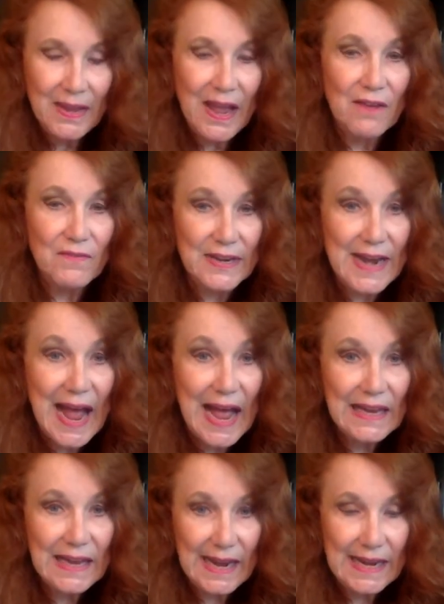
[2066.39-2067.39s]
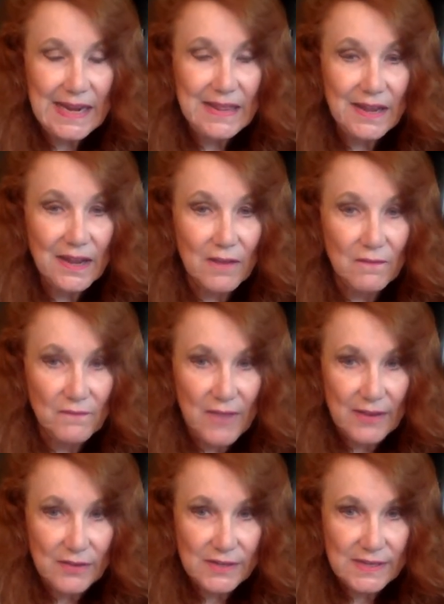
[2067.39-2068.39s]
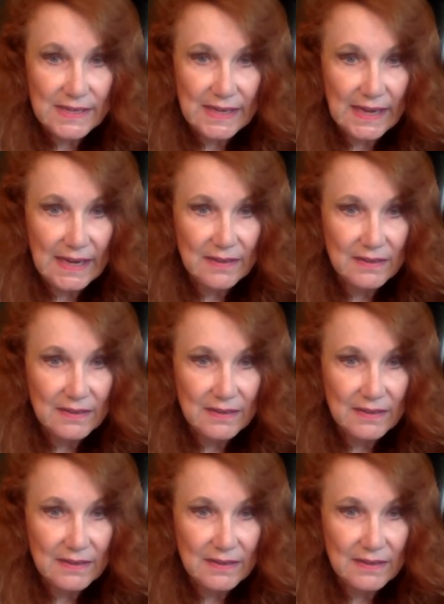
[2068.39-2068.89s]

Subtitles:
of annihilating the Confederacy.